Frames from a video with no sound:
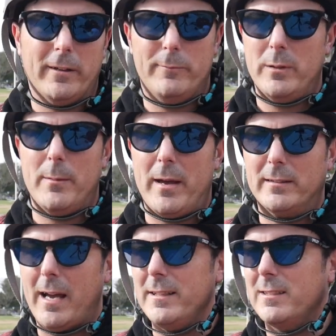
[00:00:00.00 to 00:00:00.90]
love
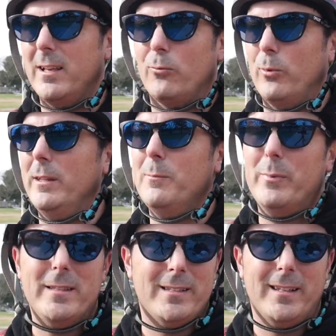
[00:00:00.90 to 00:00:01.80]
BMX. I just get really
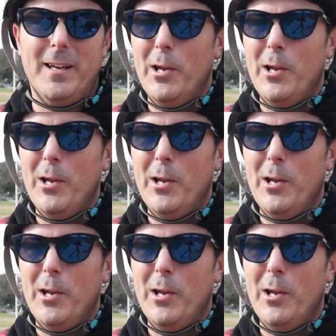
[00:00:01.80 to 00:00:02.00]
busy